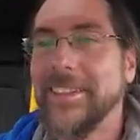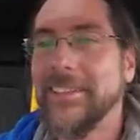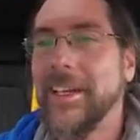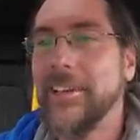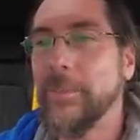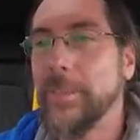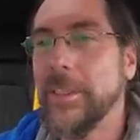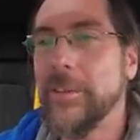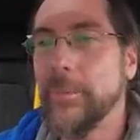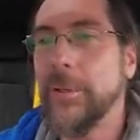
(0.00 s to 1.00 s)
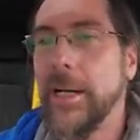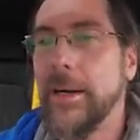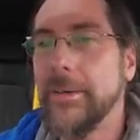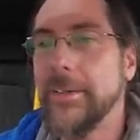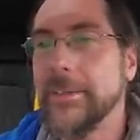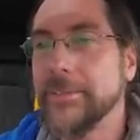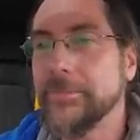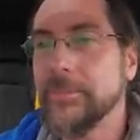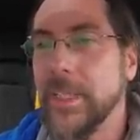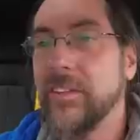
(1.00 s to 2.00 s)
Drive a bit power
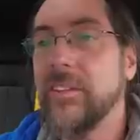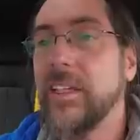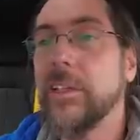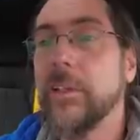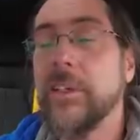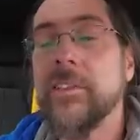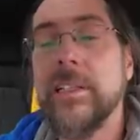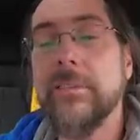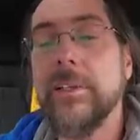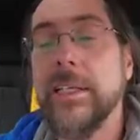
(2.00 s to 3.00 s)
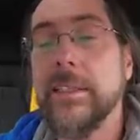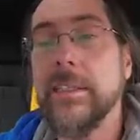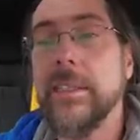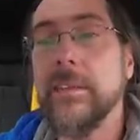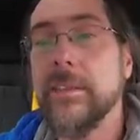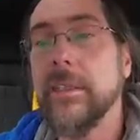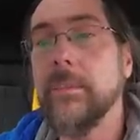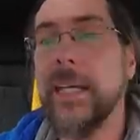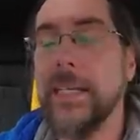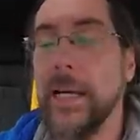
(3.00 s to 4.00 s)
and see the noise level at
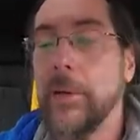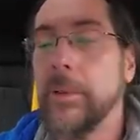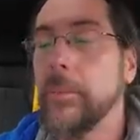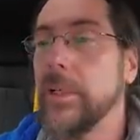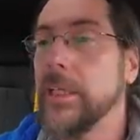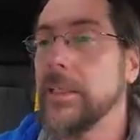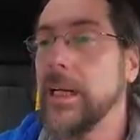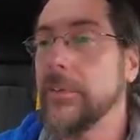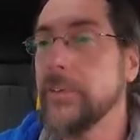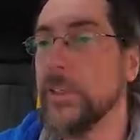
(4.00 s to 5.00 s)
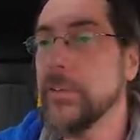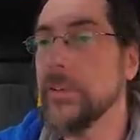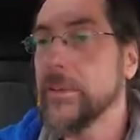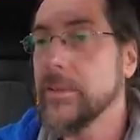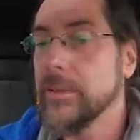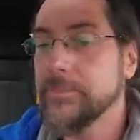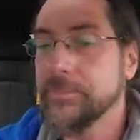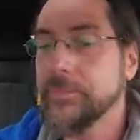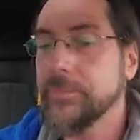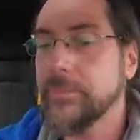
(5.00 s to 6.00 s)
now we're at 100,
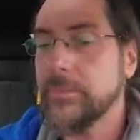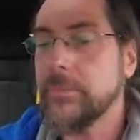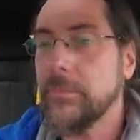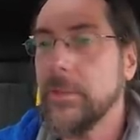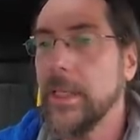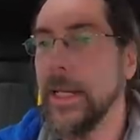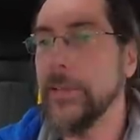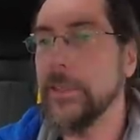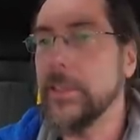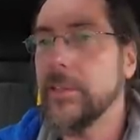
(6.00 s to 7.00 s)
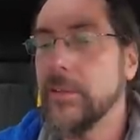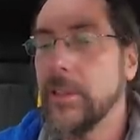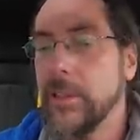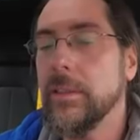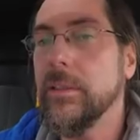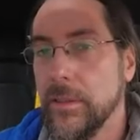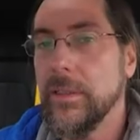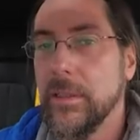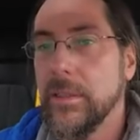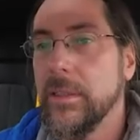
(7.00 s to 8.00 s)

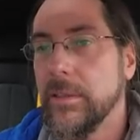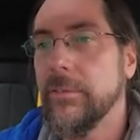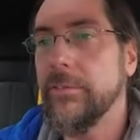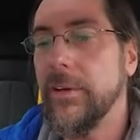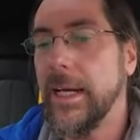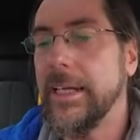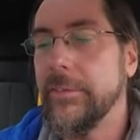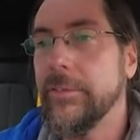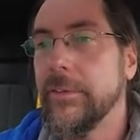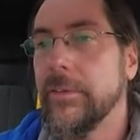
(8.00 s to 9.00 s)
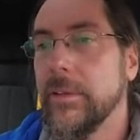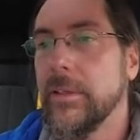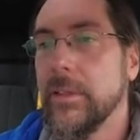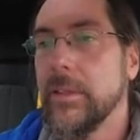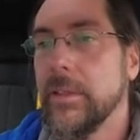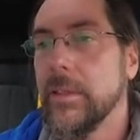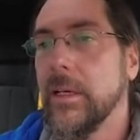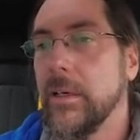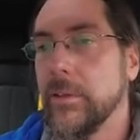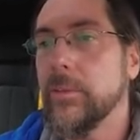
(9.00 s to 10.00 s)
105
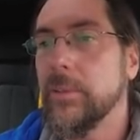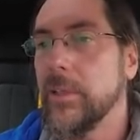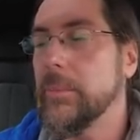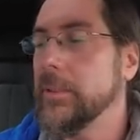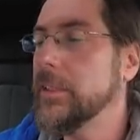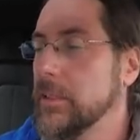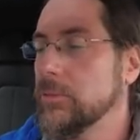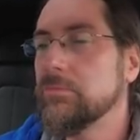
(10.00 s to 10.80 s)
on the speedometer.